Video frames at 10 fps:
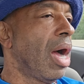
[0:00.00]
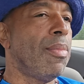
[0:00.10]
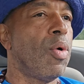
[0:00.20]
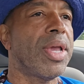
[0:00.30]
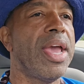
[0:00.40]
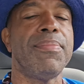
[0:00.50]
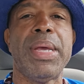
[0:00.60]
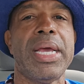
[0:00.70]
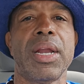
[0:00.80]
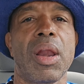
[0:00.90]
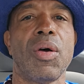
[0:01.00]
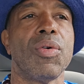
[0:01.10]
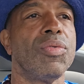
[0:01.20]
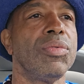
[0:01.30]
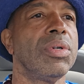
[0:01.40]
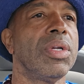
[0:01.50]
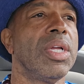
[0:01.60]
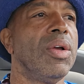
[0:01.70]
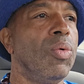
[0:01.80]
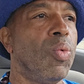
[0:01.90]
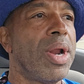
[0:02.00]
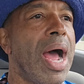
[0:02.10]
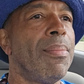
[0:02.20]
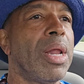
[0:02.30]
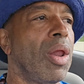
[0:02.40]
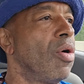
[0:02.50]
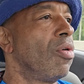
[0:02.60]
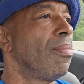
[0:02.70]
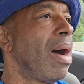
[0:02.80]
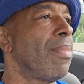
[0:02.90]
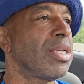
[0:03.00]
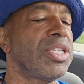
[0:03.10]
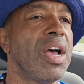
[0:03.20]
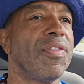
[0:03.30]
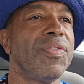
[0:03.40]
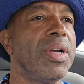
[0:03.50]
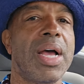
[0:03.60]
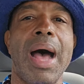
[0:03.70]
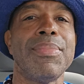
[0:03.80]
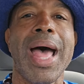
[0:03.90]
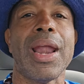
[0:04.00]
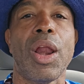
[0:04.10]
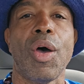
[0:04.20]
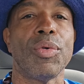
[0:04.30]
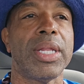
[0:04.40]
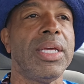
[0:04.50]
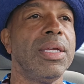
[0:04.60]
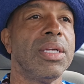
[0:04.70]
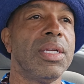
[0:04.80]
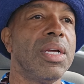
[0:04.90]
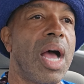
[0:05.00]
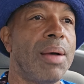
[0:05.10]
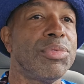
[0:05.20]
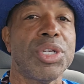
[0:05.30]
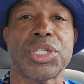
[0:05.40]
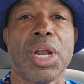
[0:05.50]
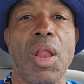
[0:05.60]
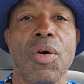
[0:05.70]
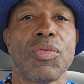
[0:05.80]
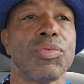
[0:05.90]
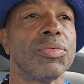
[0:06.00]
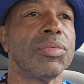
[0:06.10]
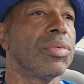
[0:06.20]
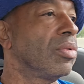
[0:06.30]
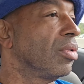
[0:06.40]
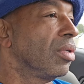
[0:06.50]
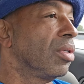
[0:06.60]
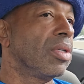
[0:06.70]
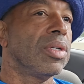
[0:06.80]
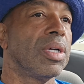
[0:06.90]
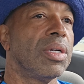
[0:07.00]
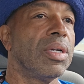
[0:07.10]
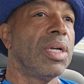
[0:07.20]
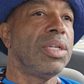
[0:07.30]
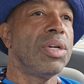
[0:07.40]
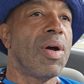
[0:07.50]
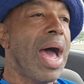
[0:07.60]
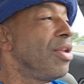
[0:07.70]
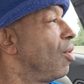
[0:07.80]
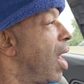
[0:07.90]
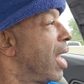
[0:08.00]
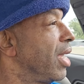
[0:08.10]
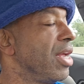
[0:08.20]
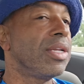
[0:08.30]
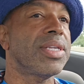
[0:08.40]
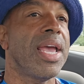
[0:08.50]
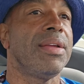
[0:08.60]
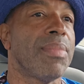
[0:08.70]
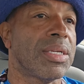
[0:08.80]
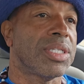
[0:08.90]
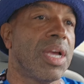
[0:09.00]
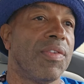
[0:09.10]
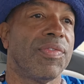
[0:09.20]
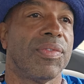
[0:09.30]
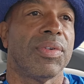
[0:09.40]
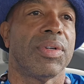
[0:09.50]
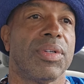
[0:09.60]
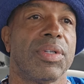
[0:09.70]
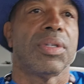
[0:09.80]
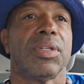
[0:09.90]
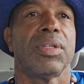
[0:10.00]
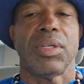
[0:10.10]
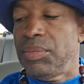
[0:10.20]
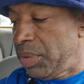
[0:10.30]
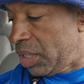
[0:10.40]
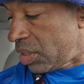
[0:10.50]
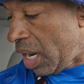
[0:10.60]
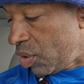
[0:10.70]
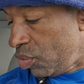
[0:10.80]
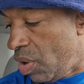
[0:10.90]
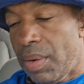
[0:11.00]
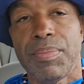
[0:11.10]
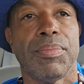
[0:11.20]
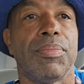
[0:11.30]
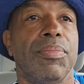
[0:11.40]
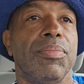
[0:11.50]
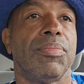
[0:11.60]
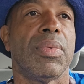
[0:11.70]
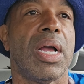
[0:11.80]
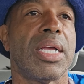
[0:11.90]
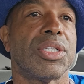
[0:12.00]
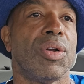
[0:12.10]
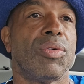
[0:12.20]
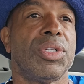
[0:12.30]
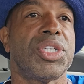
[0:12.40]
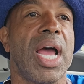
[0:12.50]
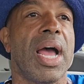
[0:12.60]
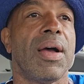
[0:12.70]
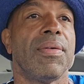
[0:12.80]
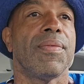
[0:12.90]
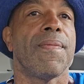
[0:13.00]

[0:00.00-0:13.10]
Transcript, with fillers: I'm okay being alone. When I'm alone by myself, I'm not lonely. I'm just alone. You know, I know how to entertain myself because I grew up as an only child.